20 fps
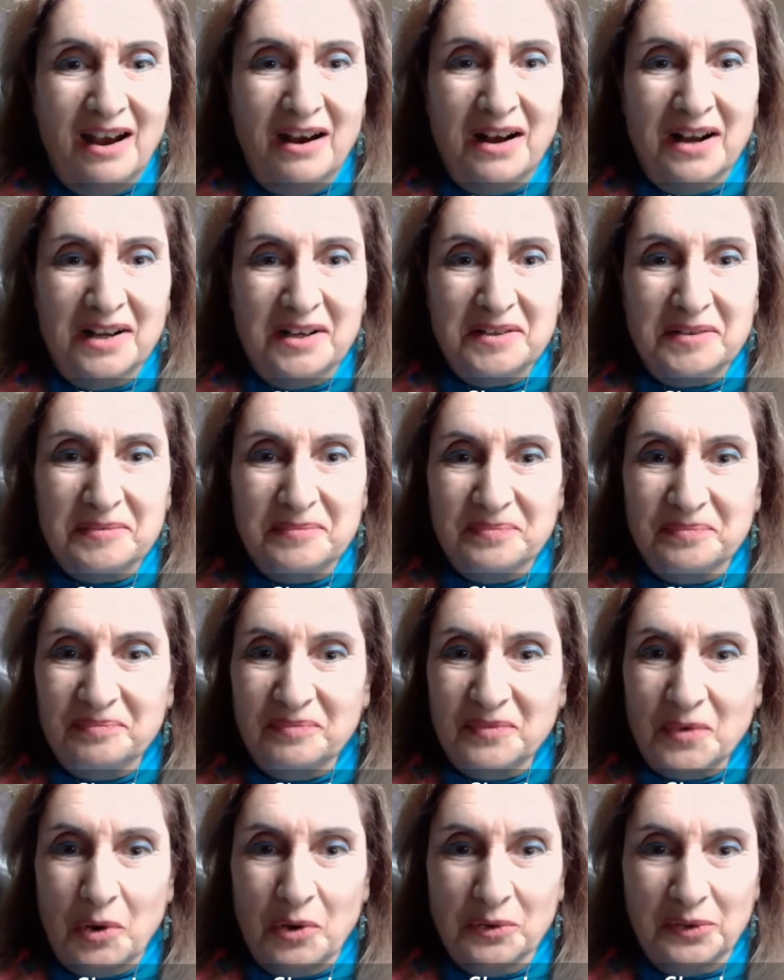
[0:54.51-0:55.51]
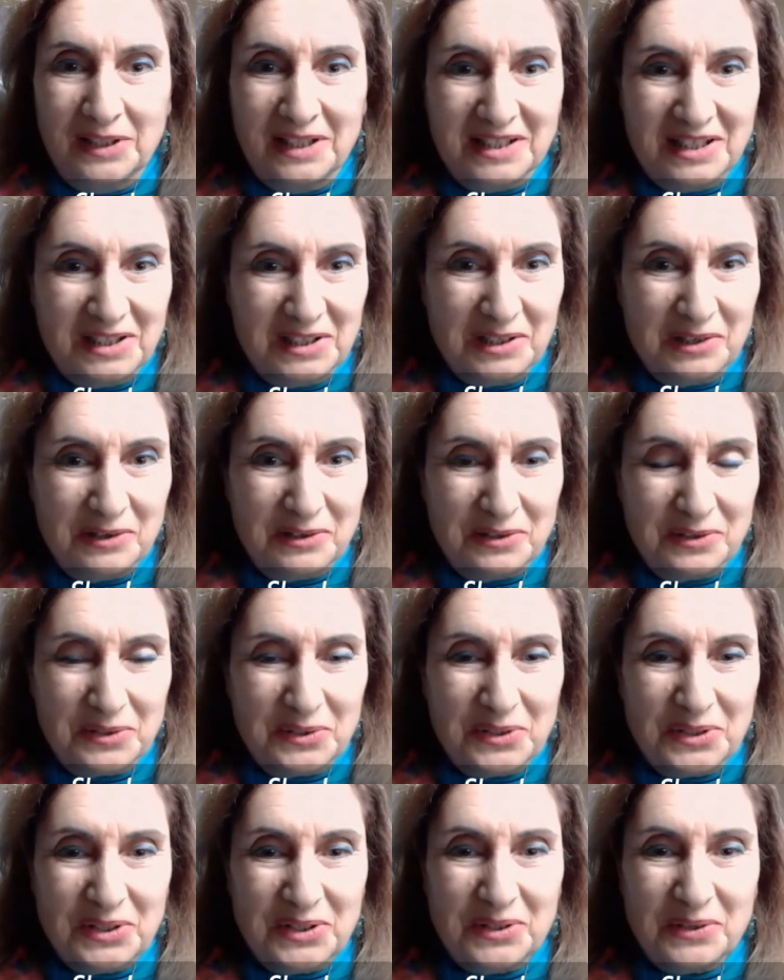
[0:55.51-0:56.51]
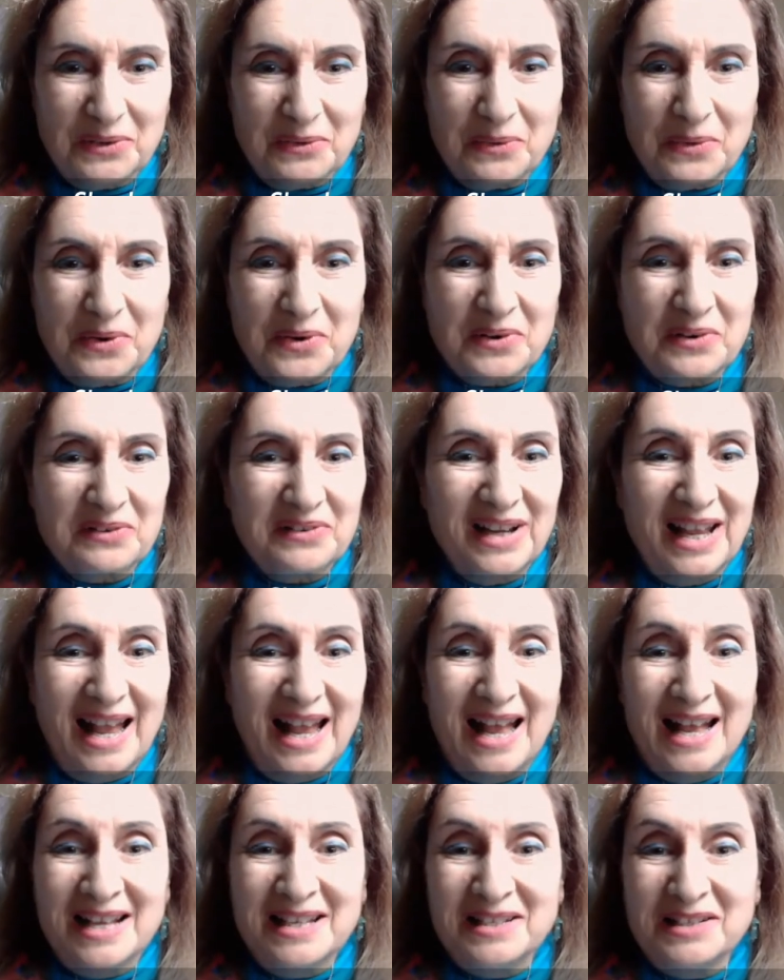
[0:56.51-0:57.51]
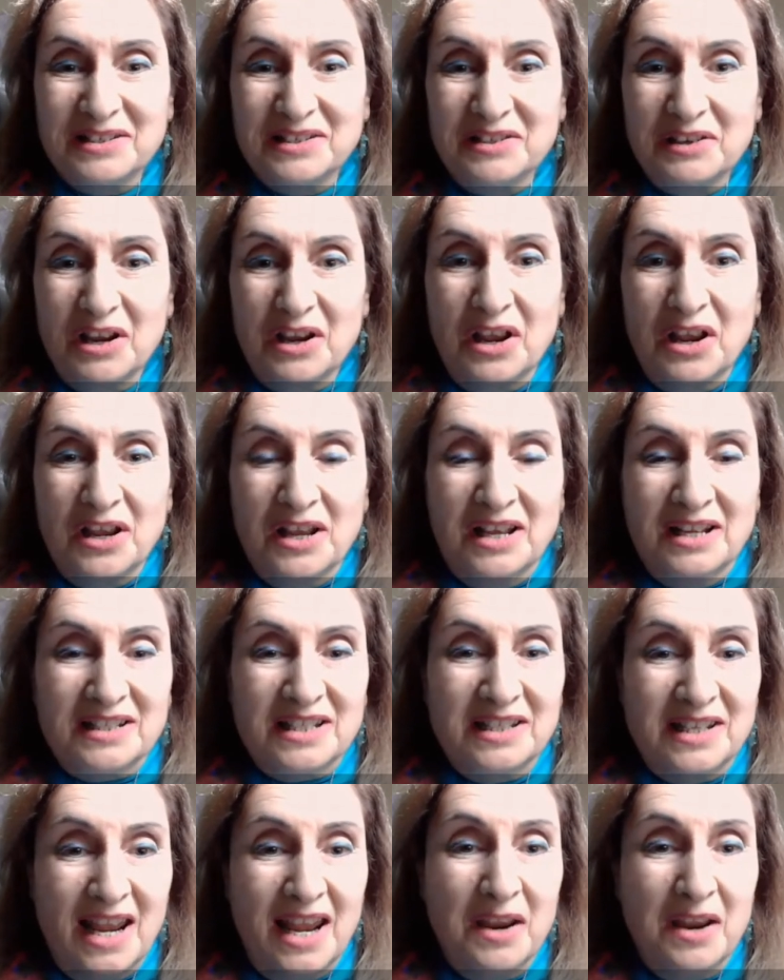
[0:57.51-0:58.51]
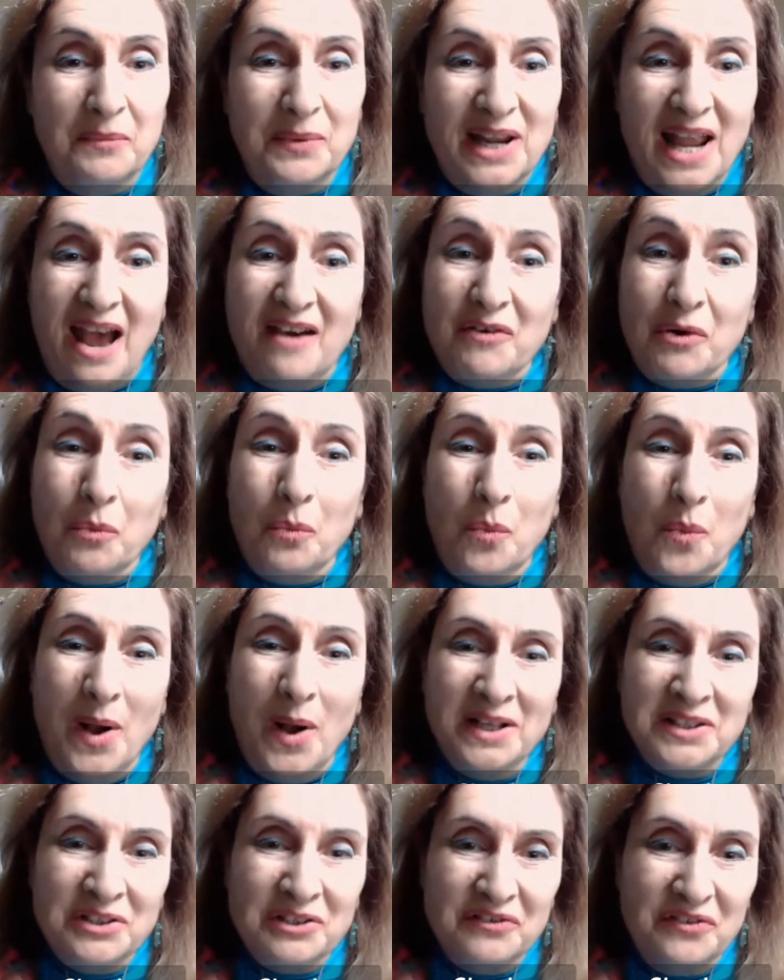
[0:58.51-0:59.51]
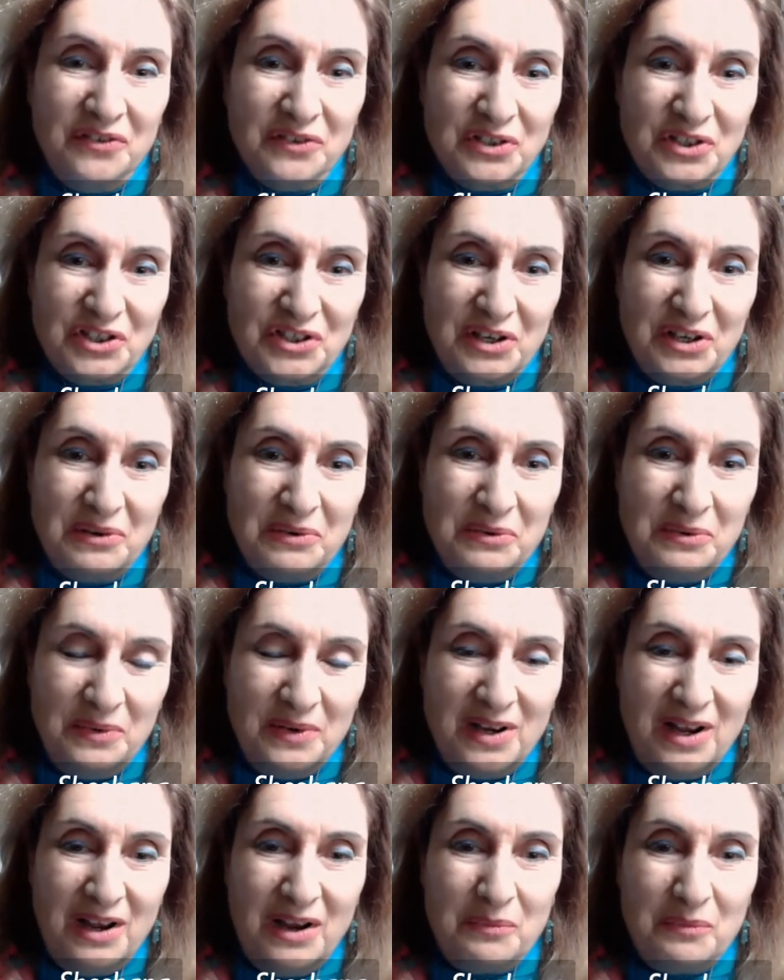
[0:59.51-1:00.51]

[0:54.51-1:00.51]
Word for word: um, old listeners, or and Today, we have a wonderful show.